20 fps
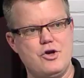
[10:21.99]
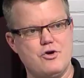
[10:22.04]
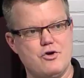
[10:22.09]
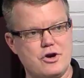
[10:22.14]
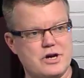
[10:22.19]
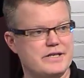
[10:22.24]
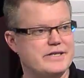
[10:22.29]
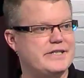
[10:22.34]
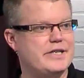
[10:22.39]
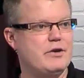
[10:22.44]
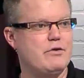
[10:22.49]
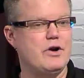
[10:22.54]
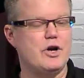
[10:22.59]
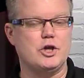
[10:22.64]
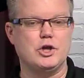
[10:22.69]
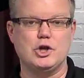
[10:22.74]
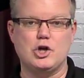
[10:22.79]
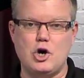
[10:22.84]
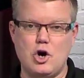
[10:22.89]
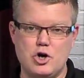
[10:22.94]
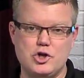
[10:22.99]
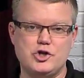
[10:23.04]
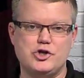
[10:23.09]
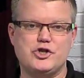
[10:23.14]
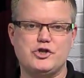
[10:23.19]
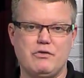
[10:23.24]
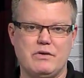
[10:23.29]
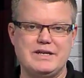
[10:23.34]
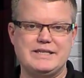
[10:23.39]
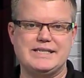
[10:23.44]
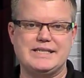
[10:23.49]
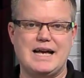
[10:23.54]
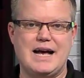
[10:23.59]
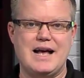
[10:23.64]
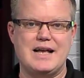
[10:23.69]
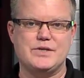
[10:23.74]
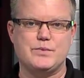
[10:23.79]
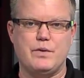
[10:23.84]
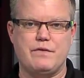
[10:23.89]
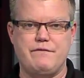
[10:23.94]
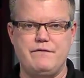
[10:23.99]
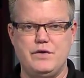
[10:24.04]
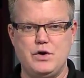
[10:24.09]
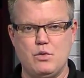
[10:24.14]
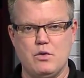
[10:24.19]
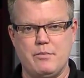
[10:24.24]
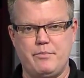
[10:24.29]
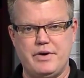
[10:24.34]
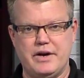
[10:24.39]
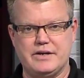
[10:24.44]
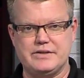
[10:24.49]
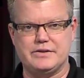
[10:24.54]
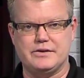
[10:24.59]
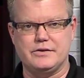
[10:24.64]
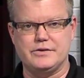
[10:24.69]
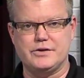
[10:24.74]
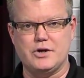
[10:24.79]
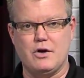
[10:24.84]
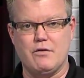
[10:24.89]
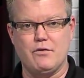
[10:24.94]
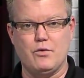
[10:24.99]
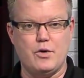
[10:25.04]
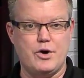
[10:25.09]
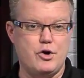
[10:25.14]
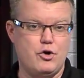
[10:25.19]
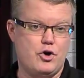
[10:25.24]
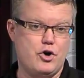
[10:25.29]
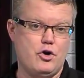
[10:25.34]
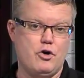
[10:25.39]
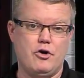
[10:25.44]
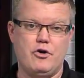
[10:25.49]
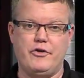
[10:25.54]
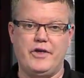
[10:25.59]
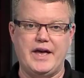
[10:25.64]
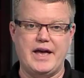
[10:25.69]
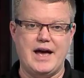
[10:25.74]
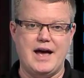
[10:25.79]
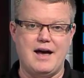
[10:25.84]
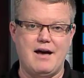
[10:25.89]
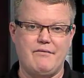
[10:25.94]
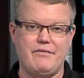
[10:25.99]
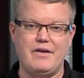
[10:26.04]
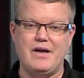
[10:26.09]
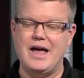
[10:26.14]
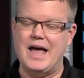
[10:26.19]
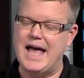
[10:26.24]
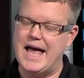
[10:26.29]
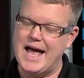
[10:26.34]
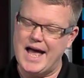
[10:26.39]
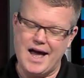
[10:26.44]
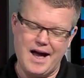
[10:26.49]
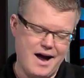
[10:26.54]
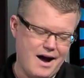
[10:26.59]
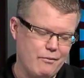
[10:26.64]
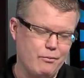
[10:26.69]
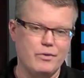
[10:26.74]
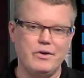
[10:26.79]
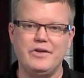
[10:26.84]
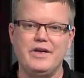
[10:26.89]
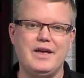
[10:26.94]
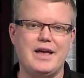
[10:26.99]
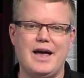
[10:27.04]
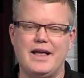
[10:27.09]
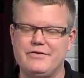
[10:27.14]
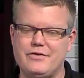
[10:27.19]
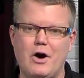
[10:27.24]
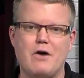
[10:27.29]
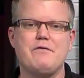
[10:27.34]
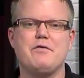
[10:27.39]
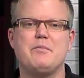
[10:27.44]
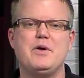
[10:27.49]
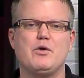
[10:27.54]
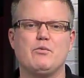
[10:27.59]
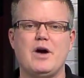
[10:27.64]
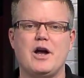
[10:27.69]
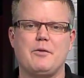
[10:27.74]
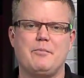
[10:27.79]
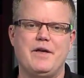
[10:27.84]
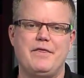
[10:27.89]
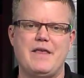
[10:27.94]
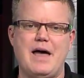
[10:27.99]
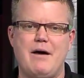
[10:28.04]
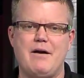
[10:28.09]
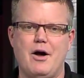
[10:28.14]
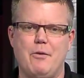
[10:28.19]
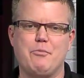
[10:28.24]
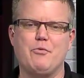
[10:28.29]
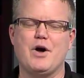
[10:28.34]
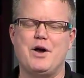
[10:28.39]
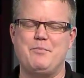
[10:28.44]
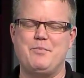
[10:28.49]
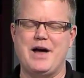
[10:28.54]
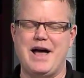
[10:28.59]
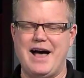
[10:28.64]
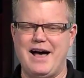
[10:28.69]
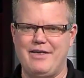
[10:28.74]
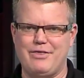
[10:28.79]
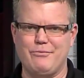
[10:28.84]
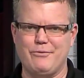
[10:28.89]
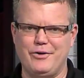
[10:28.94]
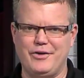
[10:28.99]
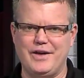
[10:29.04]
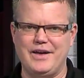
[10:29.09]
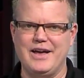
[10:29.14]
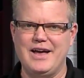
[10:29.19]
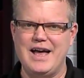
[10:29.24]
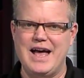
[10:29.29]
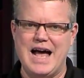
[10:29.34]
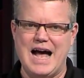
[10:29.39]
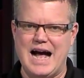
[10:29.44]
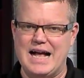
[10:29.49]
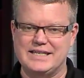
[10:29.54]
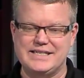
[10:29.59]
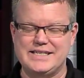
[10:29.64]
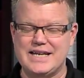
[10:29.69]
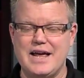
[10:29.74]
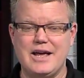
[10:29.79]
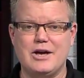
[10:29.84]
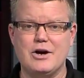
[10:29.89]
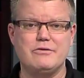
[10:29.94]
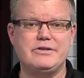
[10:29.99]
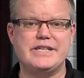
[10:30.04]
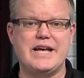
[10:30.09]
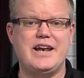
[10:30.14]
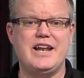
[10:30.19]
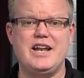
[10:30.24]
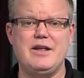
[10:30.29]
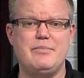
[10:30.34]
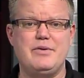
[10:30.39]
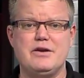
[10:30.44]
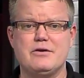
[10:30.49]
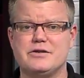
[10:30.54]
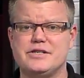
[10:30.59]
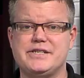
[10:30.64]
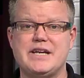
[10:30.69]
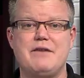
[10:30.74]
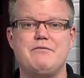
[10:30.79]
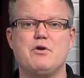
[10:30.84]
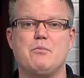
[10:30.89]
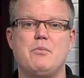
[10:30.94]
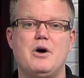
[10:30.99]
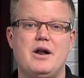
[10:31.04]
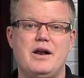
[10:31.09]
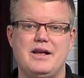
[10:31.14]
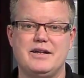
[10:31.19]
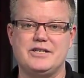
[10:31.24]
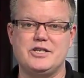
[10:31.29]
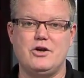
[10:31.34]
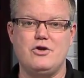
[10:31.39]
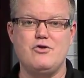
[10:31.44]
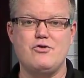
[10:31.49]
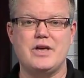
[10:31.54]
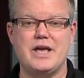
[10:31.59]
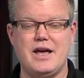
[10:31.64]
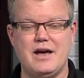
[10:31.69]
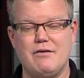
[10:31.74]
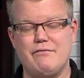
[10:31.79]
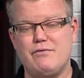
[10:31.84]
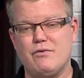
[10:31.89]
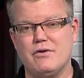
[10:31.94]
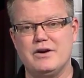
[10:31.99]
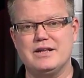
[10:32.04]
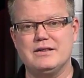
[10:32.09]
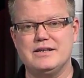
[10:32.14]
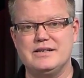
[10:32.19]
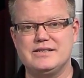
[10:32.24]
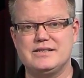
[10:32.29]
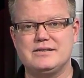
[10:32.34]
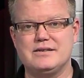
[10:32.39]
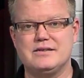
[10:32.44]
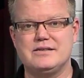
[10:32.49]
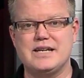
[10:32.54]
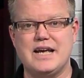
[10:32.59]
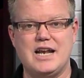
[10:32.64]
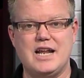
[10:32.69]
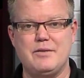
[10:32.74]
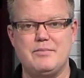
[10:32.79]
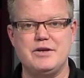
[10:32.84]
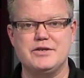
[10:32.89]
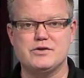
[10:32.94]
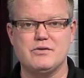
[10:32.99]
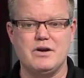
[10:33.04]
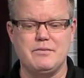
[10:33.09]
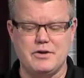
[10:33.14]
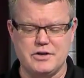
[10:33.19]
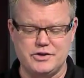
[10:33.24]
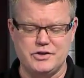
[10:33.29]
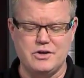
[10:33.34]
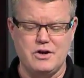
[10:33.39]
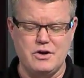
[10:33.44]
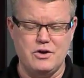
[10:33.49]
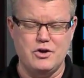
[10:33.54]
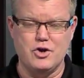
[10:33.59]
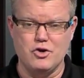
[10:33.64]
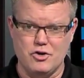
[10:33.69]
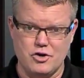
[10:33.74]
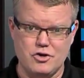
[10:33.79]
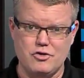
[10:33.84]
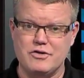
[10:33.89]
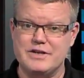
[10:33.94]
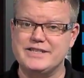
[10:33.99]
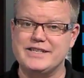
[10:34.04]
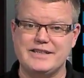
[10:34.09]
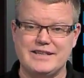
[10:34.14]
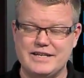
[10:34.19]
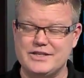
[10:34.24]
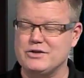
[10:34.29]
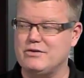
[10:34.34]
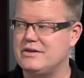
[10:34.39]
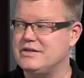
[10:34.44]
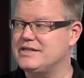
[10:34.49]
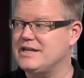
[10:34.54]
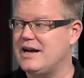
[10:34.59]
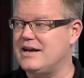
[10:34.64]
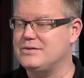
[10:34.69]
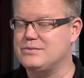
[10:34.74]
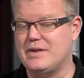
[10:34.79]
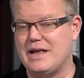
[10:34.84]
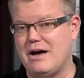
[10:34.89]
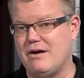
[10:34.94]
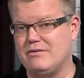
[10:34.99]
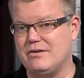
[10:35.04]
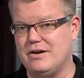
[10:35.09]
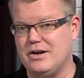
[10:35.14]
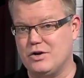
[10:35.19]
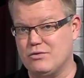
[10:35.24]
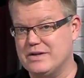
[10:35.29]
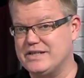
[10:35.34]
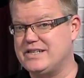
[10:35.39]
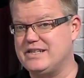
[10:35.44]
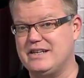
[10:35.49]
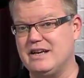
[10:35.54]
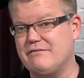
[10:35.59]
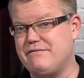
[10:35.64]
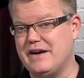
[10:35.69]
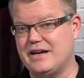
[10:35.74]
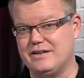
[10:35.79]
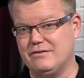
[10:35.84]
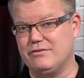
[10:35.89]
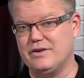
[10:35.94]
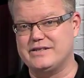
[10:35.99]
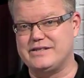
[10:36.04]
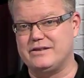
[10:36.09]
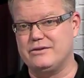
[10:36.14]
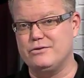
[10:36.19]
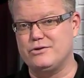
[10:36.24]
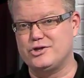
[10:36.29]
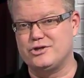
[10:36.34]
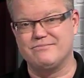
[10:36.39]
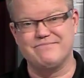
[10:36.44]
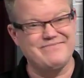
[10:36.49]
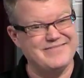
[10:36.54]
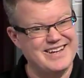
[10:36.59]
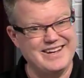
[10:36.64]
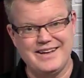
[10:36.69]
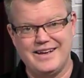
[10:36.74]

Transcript: you're considering a larger screen size with fewer pixels over what you currently have. I really, it's hard for me to recommend that upgrade path, really. I'd say go 1080p or save your money until you can afford at least a 1080p screen because you're increasing that screen size without right. increasing the effective resolution.